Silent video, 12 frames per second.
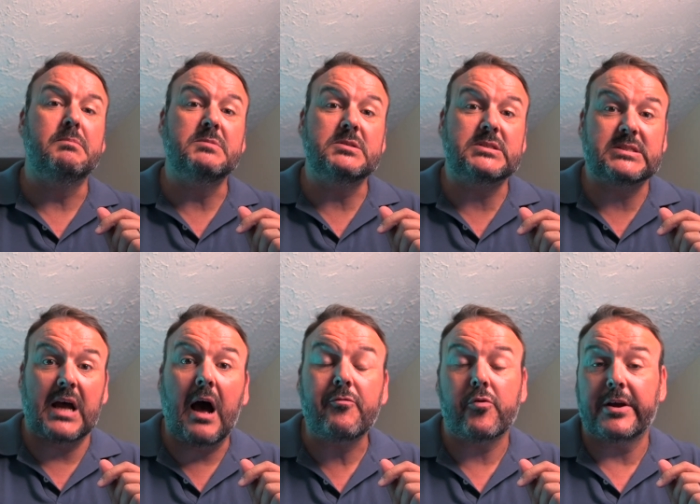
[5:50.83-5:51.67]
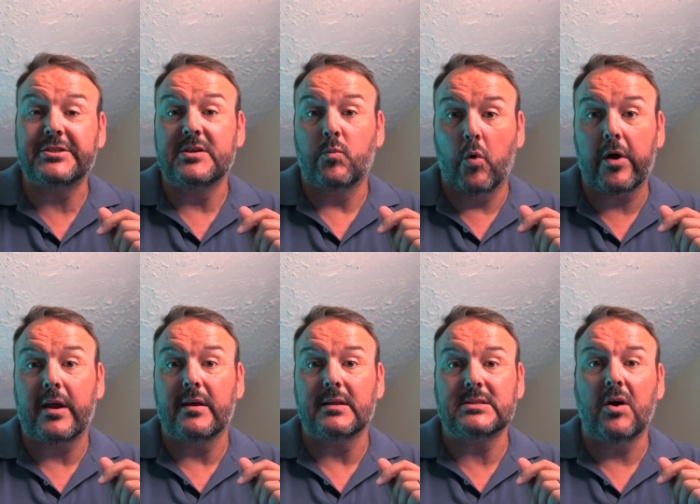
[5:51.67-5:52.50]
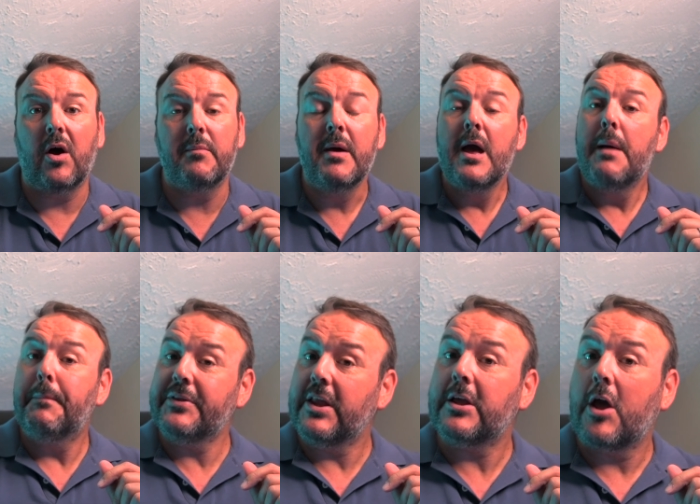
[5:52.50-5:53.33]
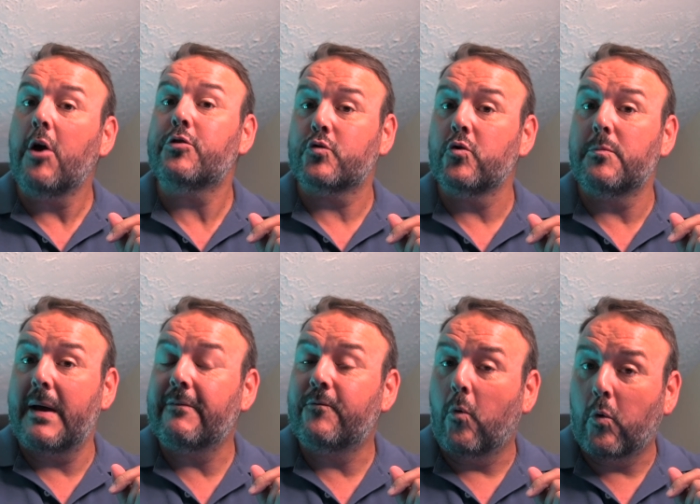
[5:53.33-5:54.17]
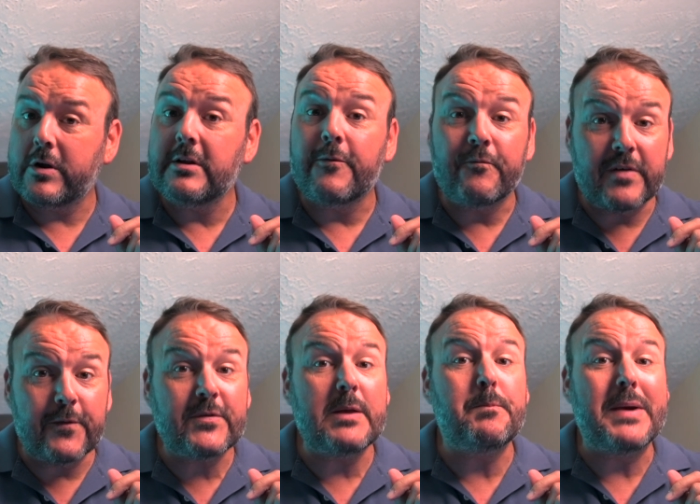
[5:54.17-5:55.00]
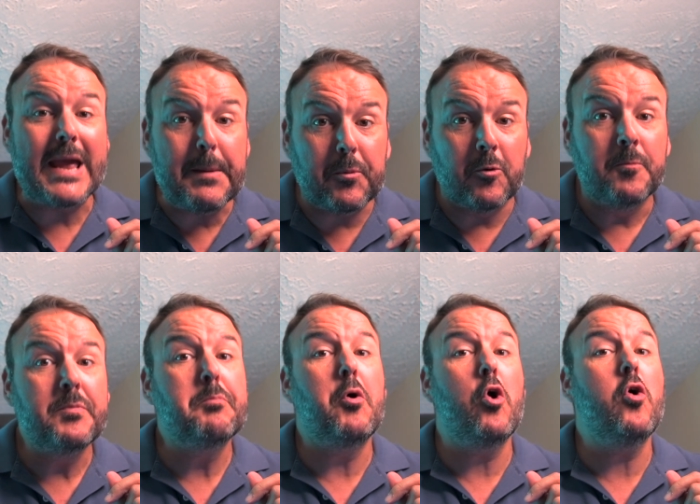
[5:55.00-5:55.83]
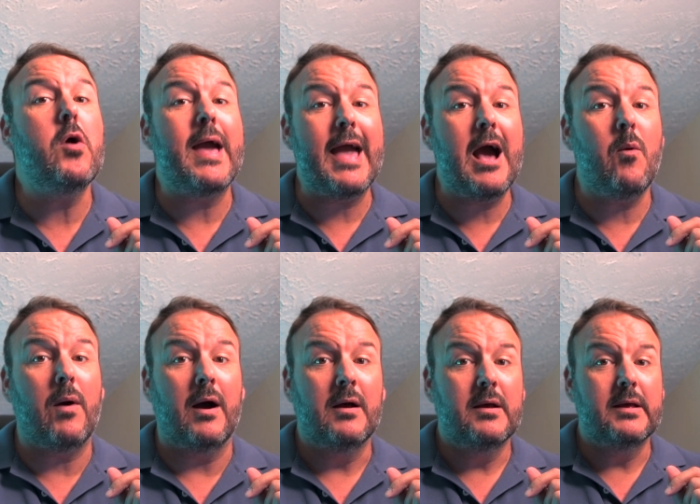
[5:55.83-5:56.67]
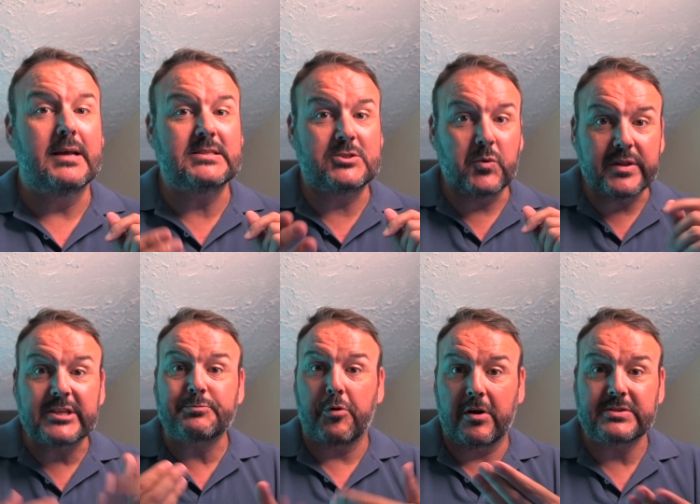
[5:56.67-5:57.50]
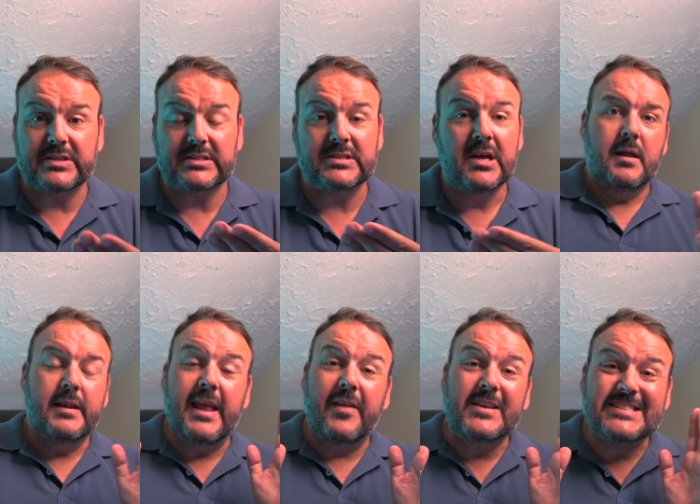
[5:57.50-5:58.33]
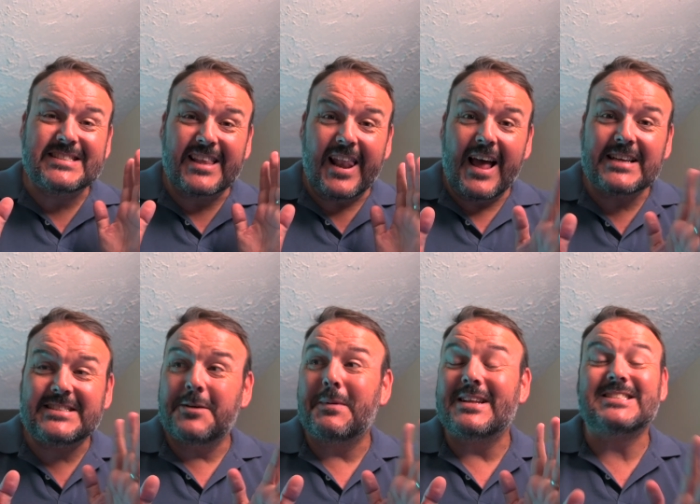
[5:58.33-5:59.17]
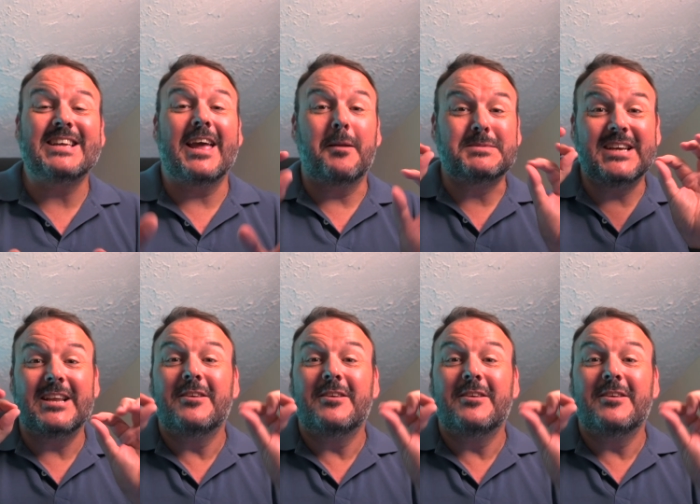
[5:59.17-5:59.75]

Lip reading: staff are actually working at the time, but they go through about 40 to 50 people per hour is doing this process. Now, this is the last thing I'm going to say. I'm telling you,